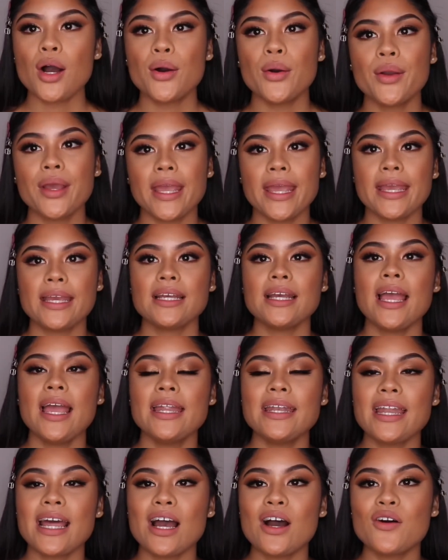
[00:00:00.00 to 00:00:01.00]
Okay,
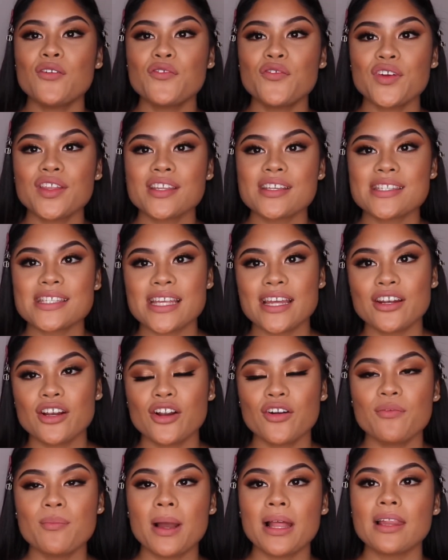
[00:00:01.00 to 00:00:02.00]
and now for the
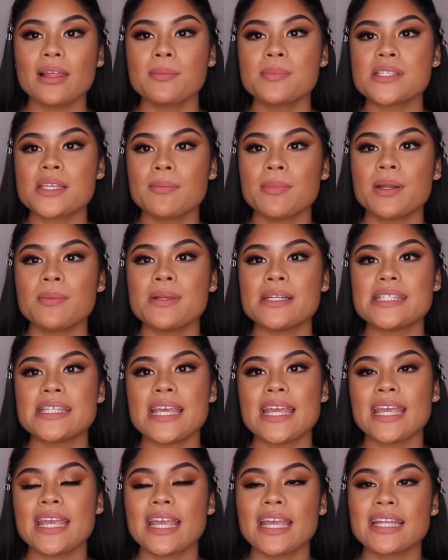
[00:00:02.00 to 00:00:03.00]
center of my lips, I'm going to be
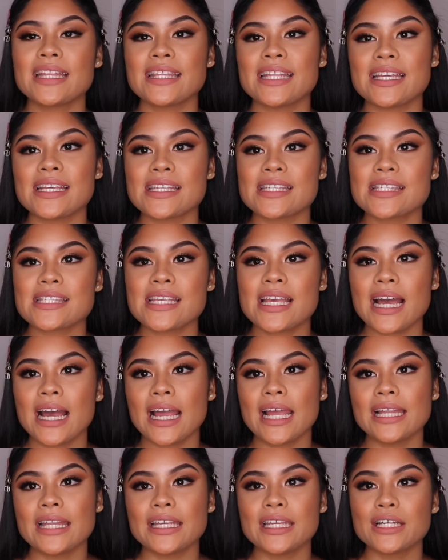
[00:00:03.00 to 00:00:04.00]
taking this
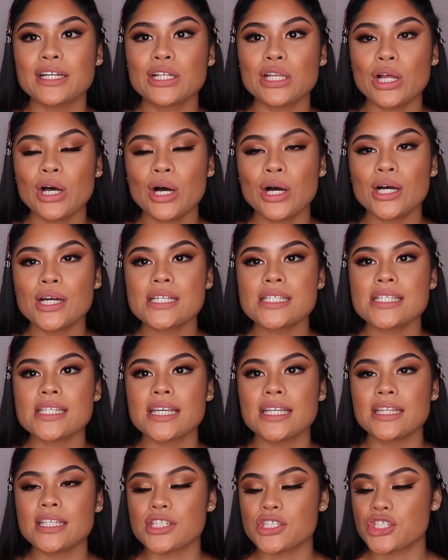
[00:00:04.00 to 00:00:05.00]
Kylie gloss
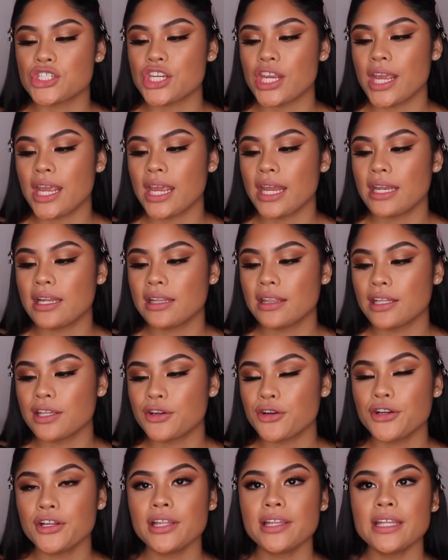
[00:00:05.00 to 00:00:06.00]
in the shade
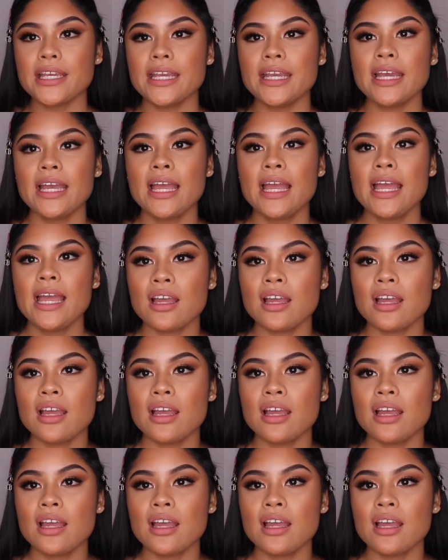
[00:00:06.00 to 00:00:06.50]
Literally.